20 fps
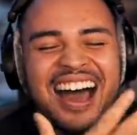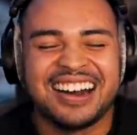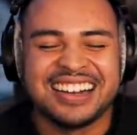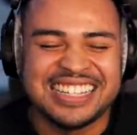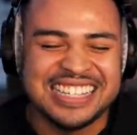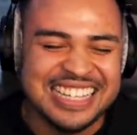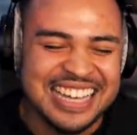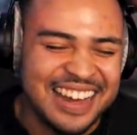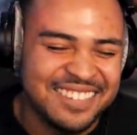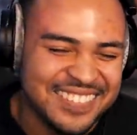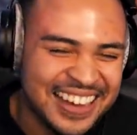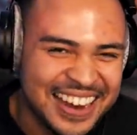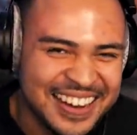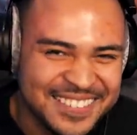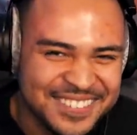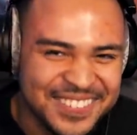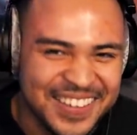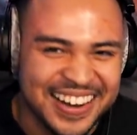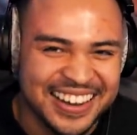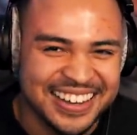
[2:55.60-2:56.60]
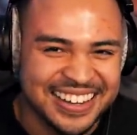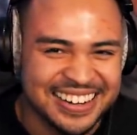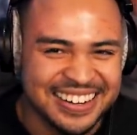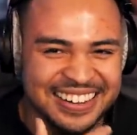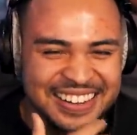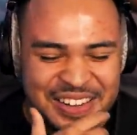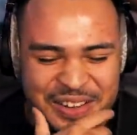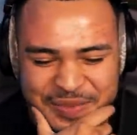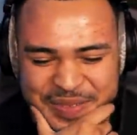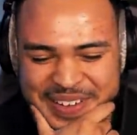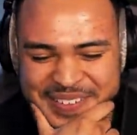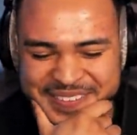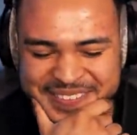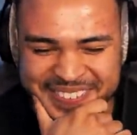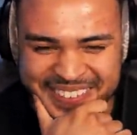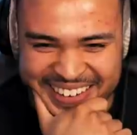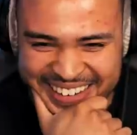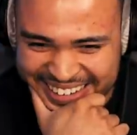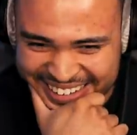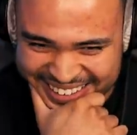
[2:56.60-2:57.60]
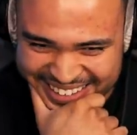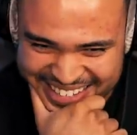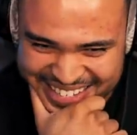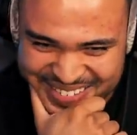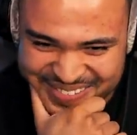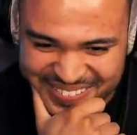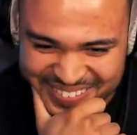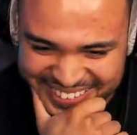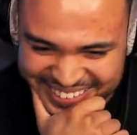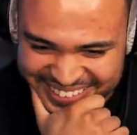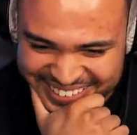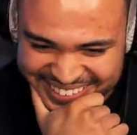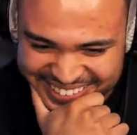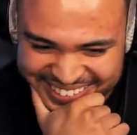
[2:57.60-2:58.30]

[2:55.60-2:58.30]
honestly, I'm kind of finding it a little bit funny at this point,